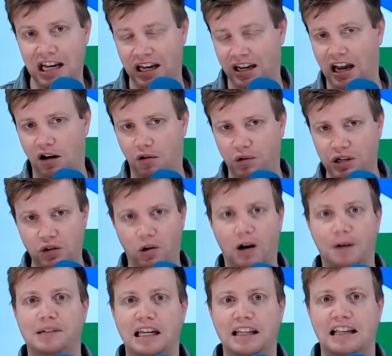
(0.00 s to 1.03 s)
Now, when you
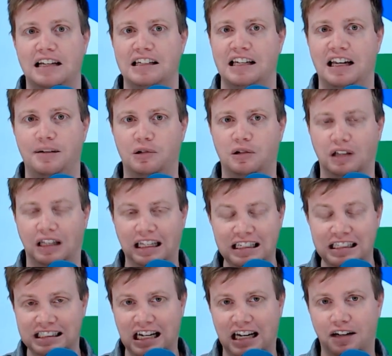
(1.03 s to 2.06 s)
update that table
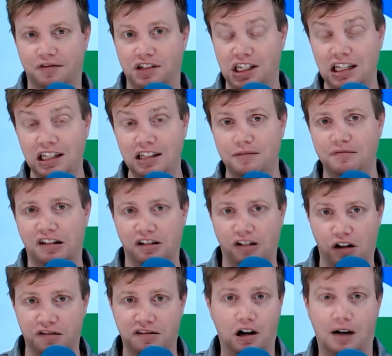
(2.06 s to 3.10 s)
inside of Teams, it
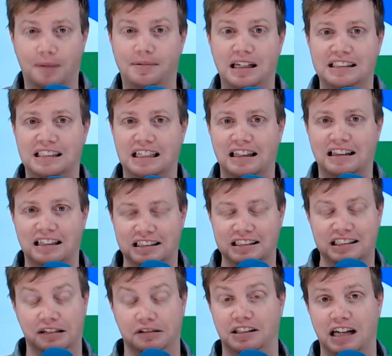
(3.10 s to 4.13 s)
also updates in the
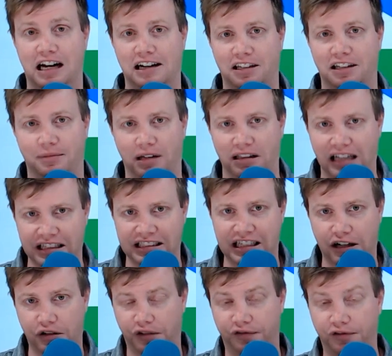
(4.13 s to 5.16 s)
Excel document. That is
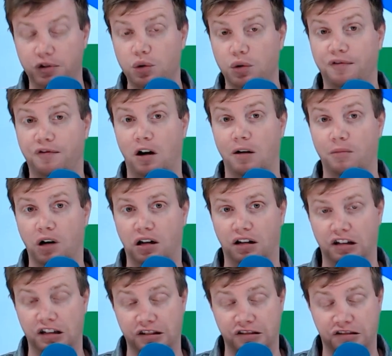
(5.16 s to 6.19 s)
how the Fluid framework
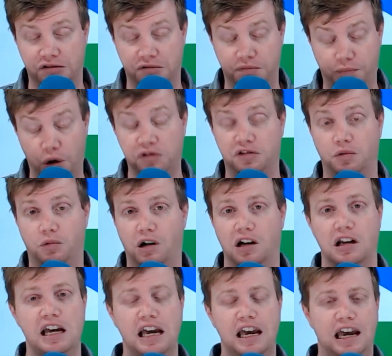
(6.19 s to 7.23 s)
is supposed to work
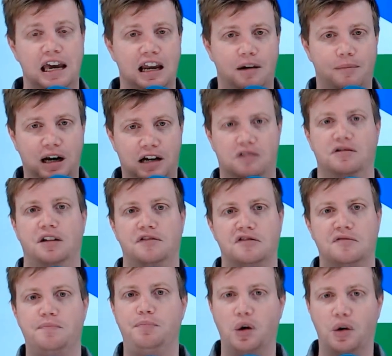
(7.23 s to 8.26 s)
and how Microsoft is
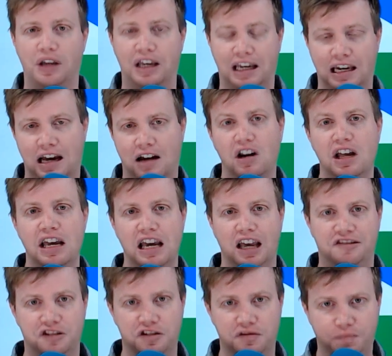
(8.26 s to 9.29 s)
building it out. It's
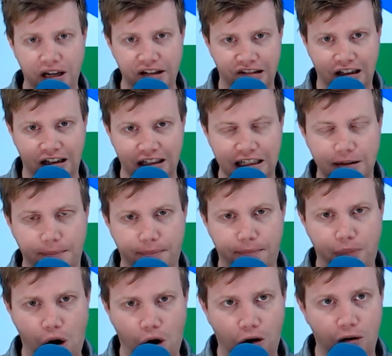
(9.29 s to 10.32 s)
just basically
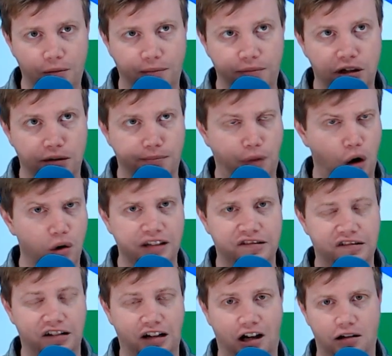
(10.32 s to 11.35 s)
compart-
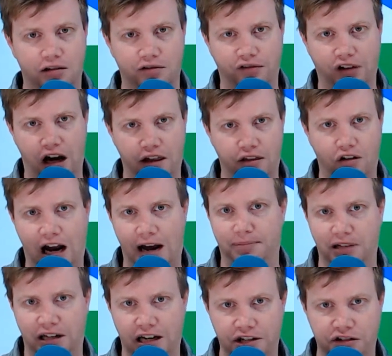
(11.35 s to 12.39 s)
components of other
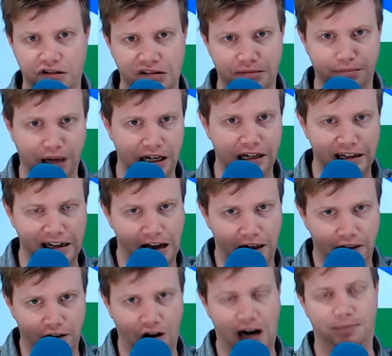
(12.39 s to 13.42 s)
applications embedded in
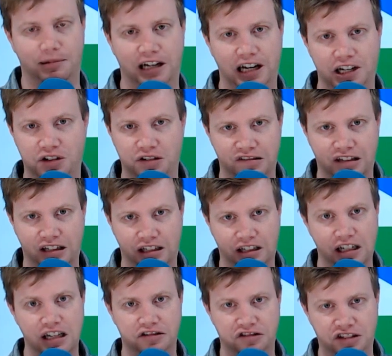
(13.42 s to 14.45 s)
other applications that
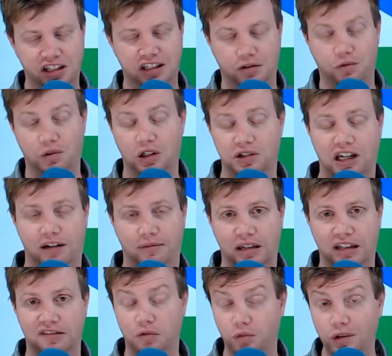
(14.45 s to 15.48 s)
sync in real time.
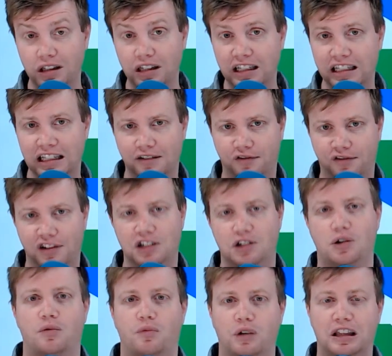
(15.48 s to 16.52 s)
It's a really neat feature
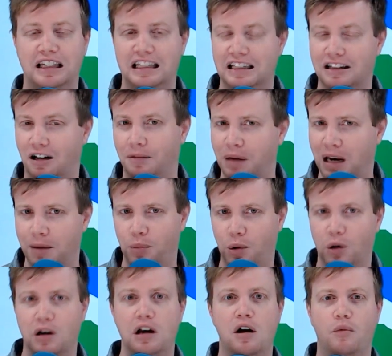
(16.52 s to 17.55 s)
and really neat on paper.
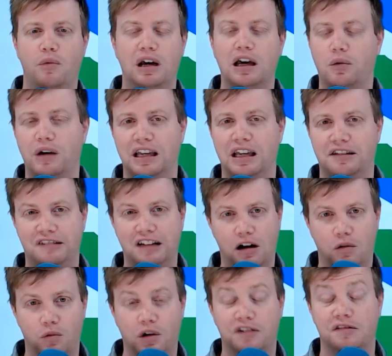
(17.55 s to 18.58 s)
We got to wait and see how it
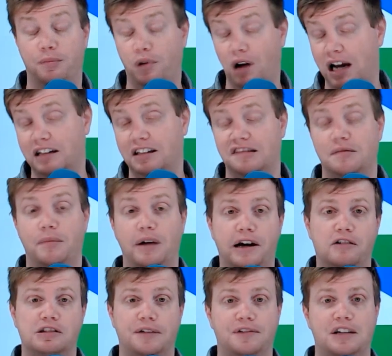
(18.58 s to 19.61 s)
works in practice.
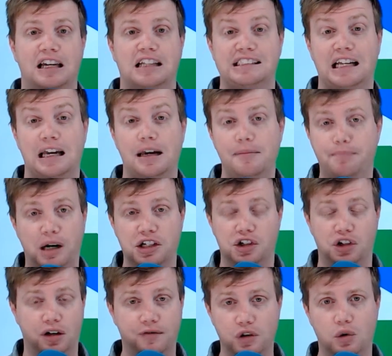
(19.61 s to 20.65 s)
Microsoft announced a bunch
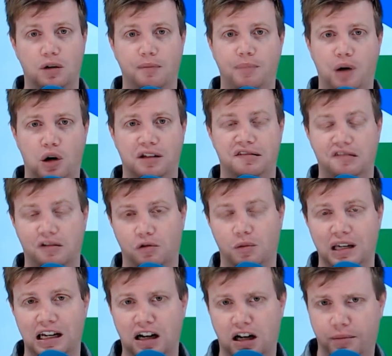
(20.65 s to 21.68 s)
of new components that will be
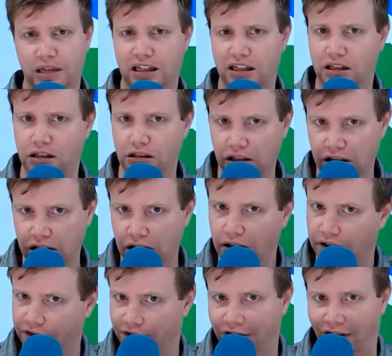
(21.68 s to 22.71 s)
coming
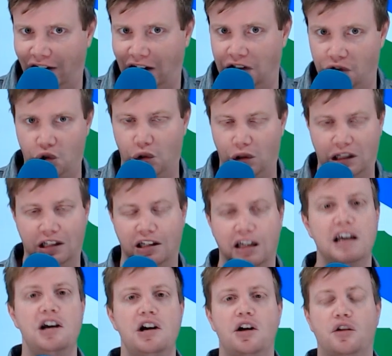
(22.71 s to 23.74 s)
eventually.
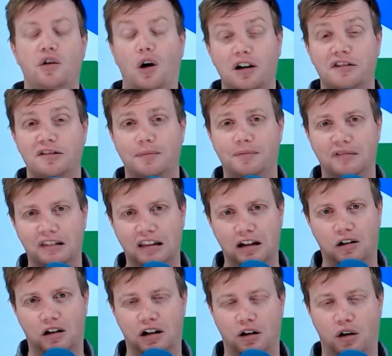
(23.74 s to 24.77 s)
There are some that
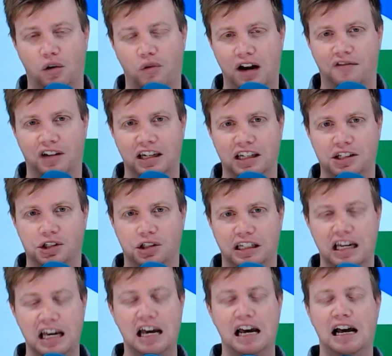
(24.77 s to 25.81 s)
are going to arrive initially
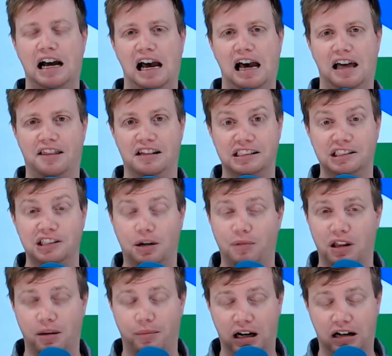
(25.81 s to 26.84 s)
uh, this summer
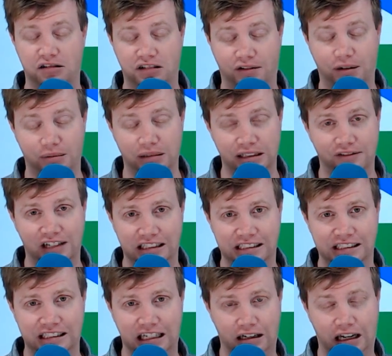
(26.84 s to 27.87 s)
that Microsoft, I believe, announced
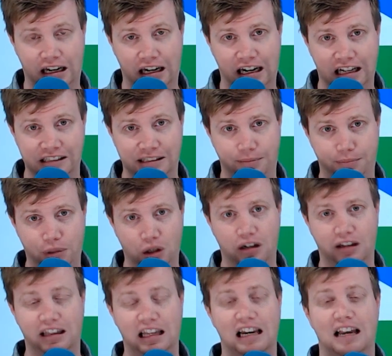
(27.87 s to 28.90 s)
uh, announced at Build,
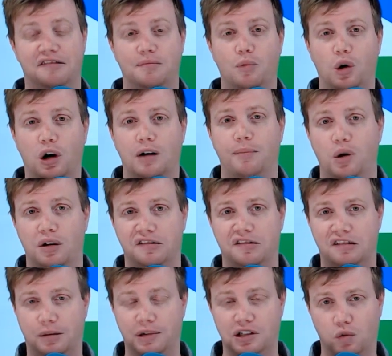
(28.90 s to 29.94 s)
and they announced more components
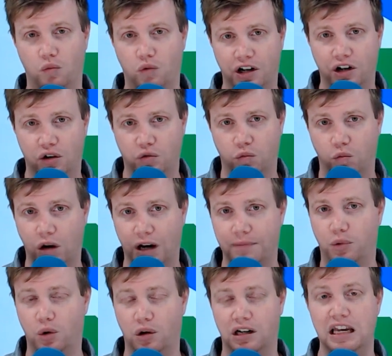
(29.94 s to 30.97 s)
coming to OneNote,
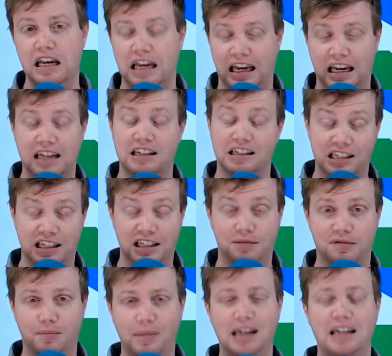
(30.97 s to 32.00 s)
Whiteboard, and to Teams
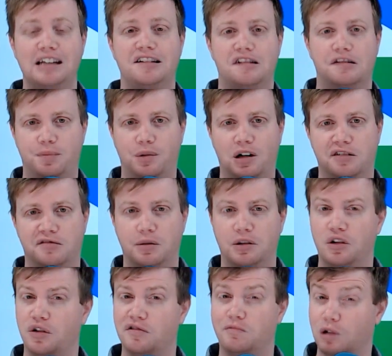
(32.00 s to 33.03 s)
Meetings experience. But
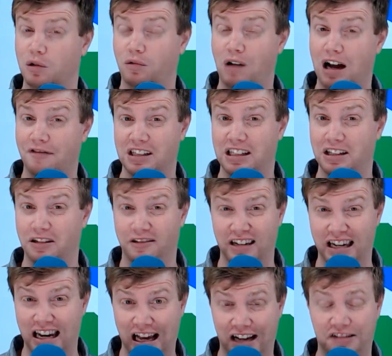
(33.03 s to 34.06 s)
those won't arrive until
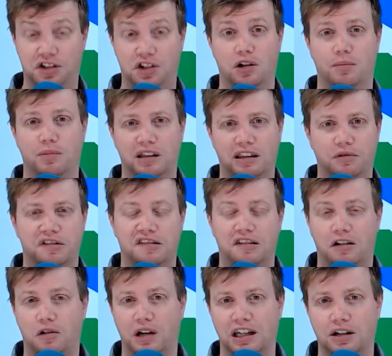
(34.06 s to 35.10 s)
next year. But they will start
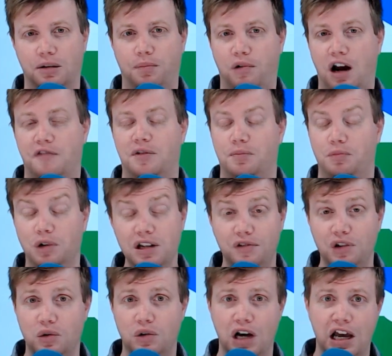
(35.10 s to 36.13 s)
going into private
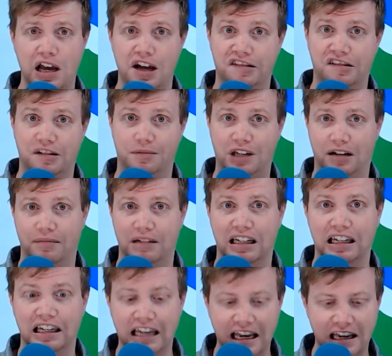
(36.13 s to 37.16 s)
preview sometime
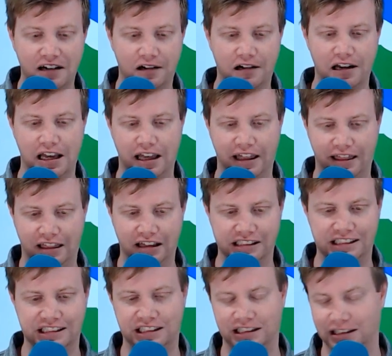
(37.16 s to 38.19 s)
later
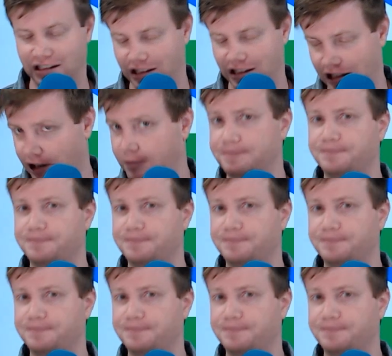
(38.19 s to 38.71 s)
this year.